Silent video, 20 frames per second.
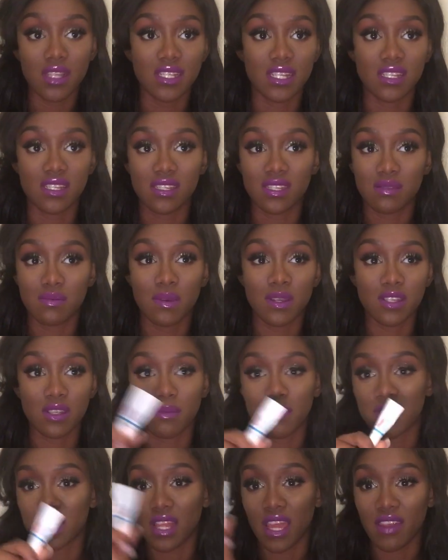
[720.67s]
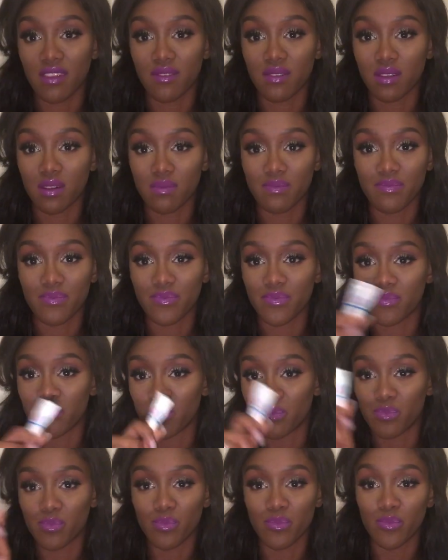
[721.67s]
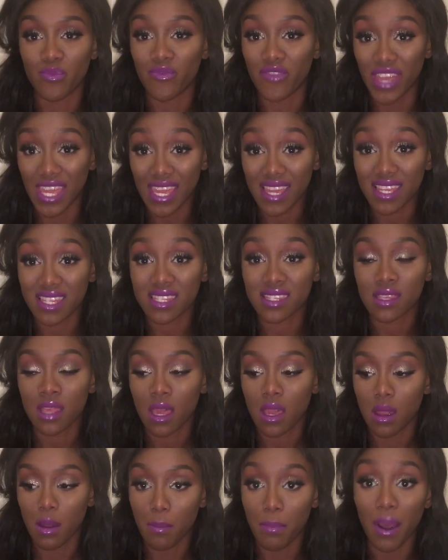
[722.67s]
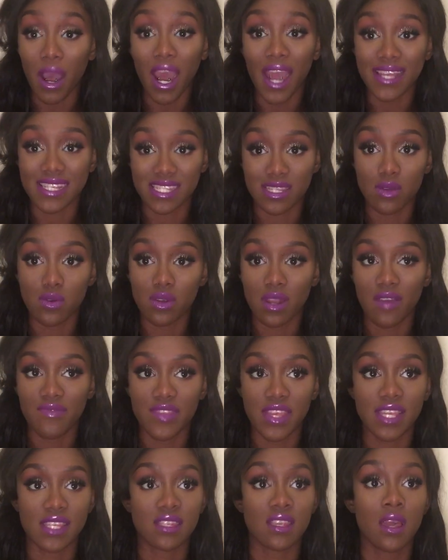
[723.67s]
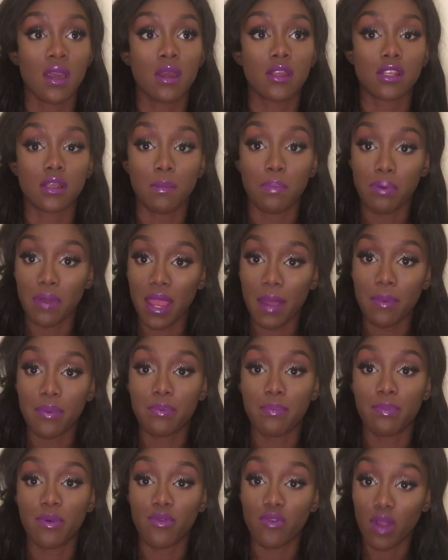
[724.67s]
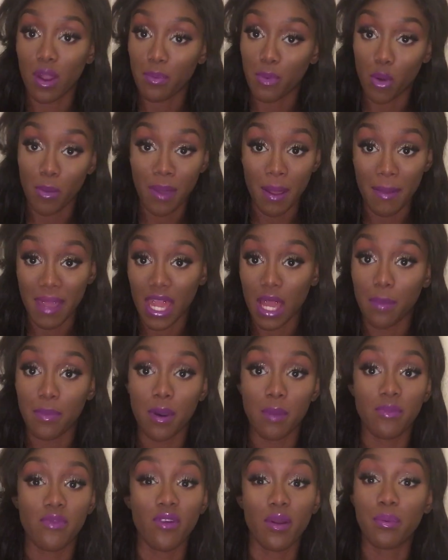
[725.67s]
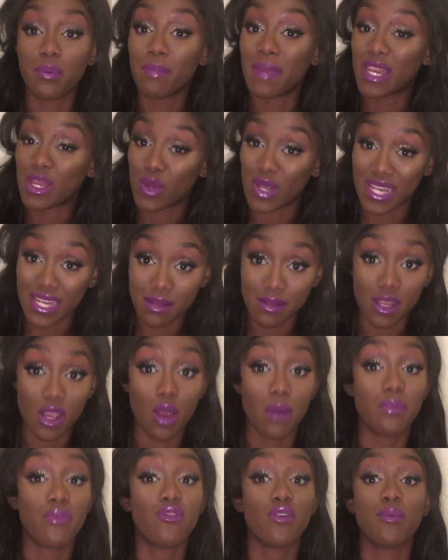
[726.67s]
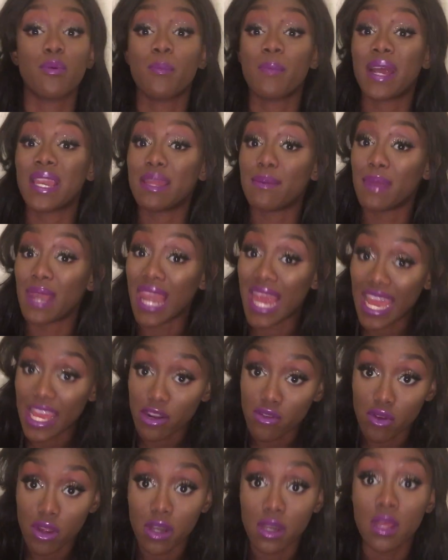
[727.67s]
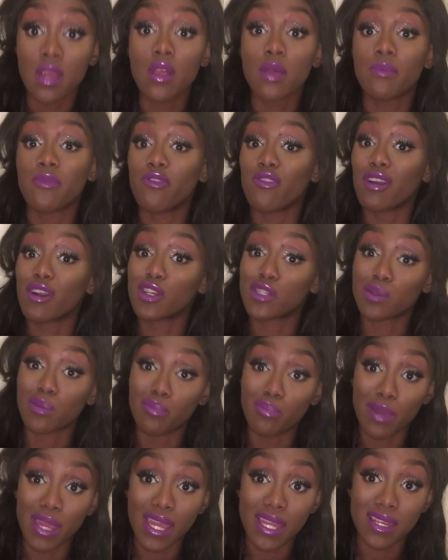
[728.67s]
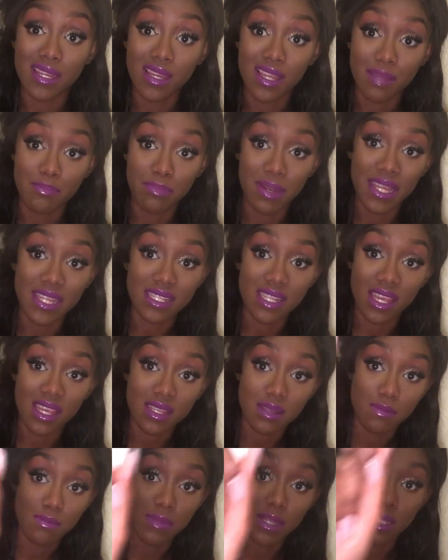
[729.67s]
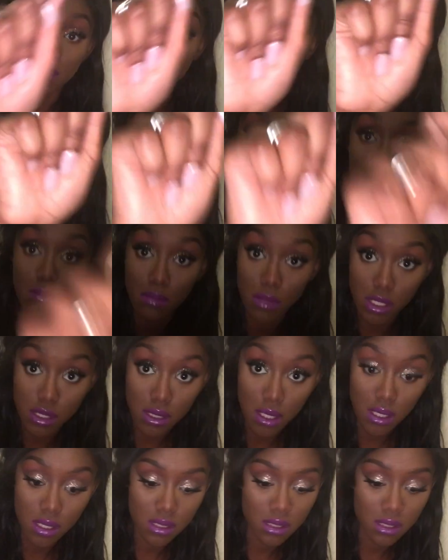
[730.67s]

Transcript: because it doesn't smell so much like Vicks, but I still love this to prep before I put my makeup on, before I put my liquid lipstick on, before I put my lip liner on, before I go to bed. Blistex, Blistex, Blistex.